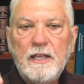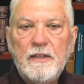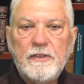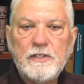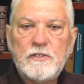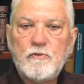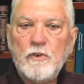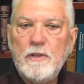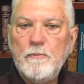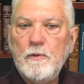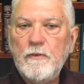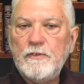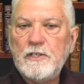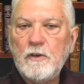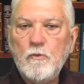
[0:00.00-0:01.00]
The stream
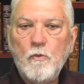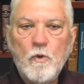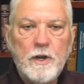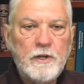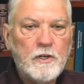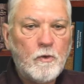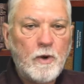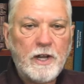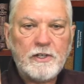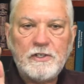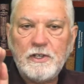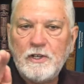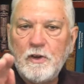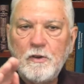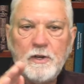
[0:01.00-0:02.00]
moves in one
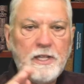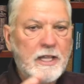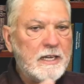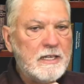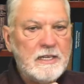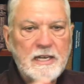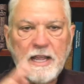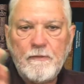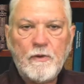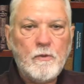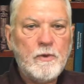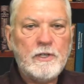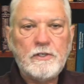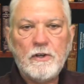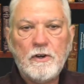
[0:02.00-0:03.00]
direction only. It
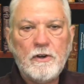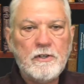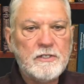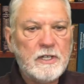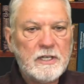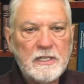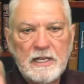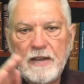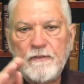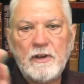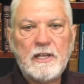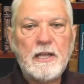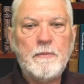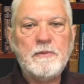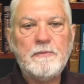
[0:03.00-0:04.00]
never returns. It
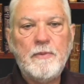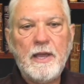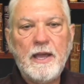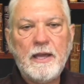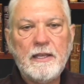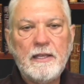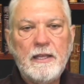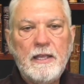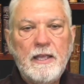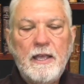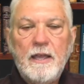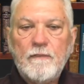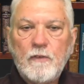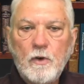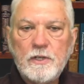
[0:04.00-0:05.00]
never comes back.
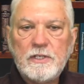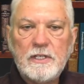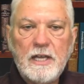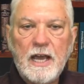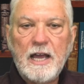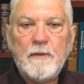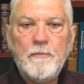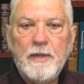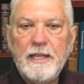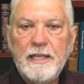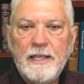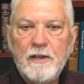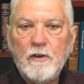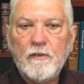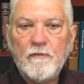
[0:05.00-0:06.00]
Of course, God may
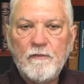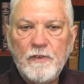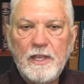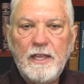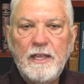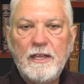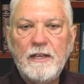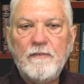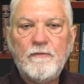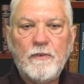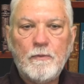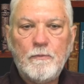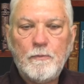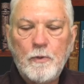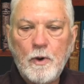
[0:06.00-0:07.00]
intervene
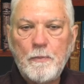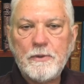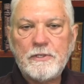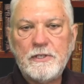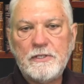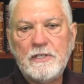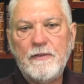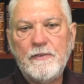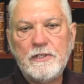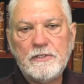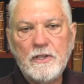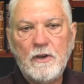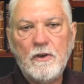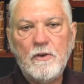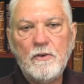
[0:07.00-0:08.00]
for purposes of
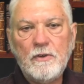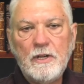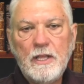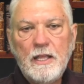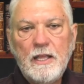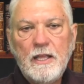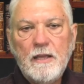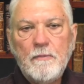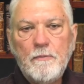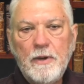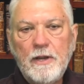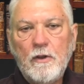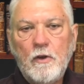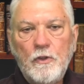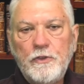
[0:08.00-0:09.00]
his own,
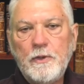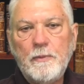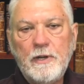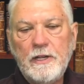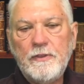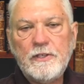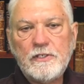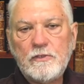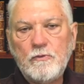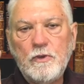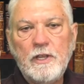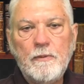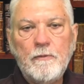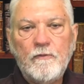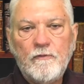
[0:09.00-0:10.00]
but ultimately the
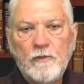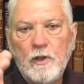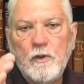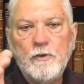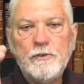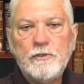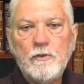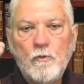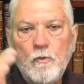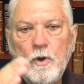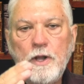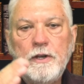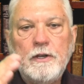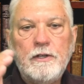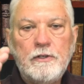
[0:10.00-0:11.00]
stream flows
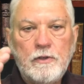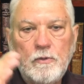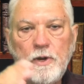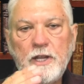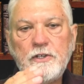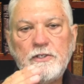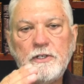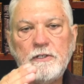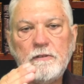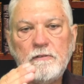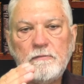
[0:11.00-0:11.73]
one direction.